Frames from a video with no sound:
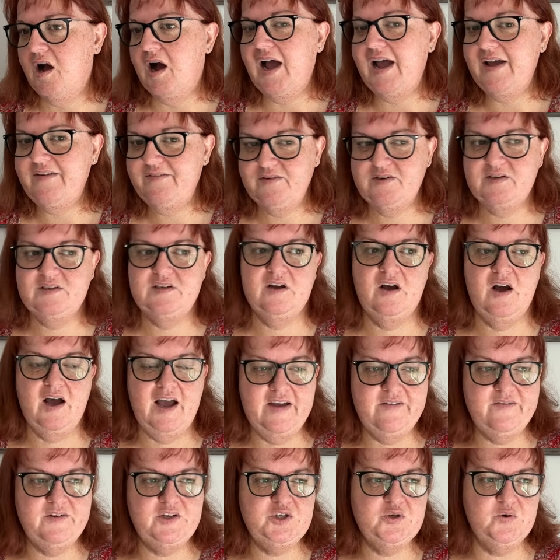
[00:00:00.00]
I
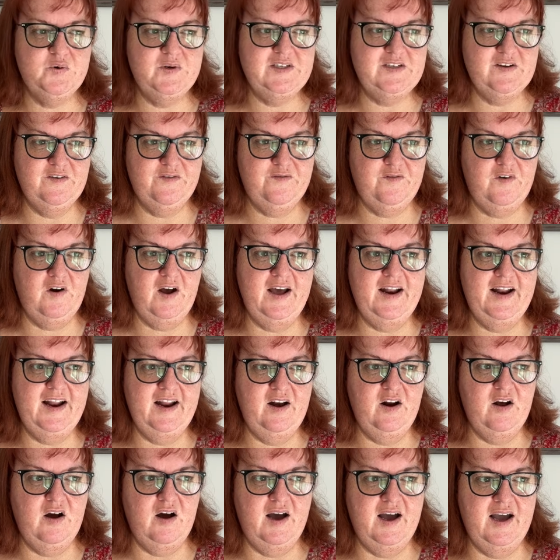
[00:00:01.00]
haven't joined a Friday
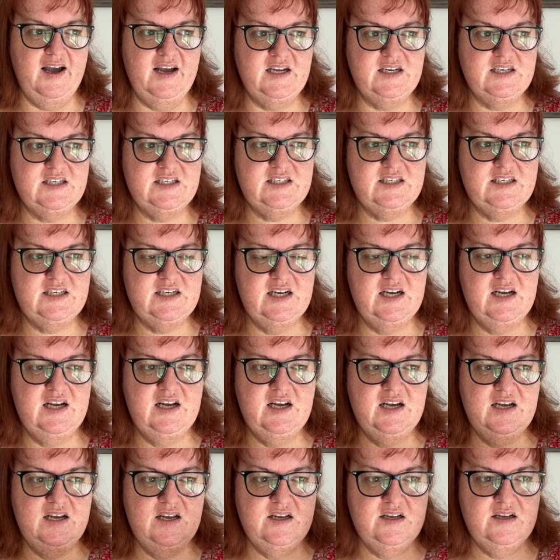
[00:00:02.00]
night
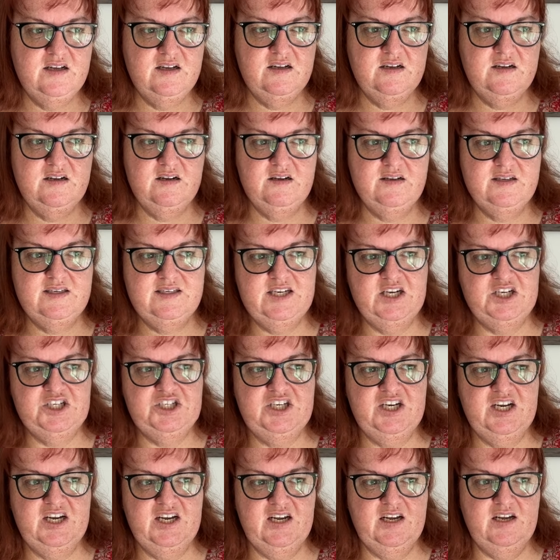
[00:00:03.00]

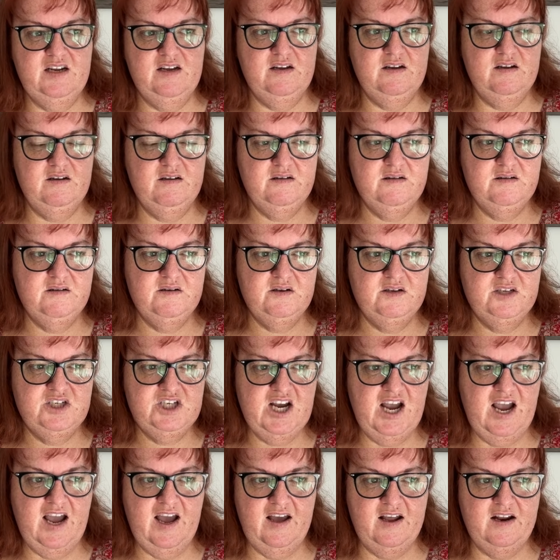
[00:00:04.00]
stitchy
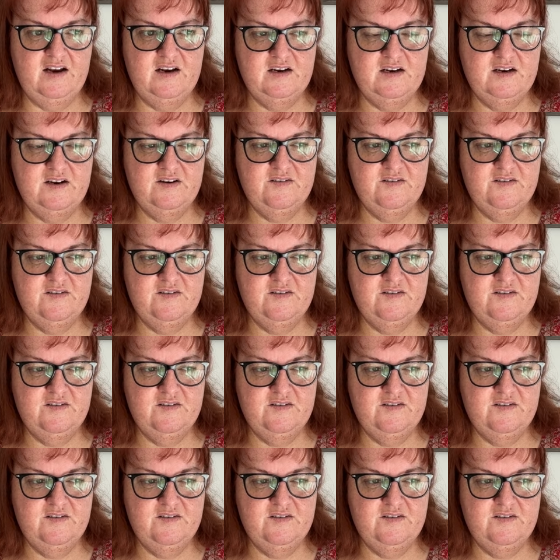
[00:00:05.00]
chat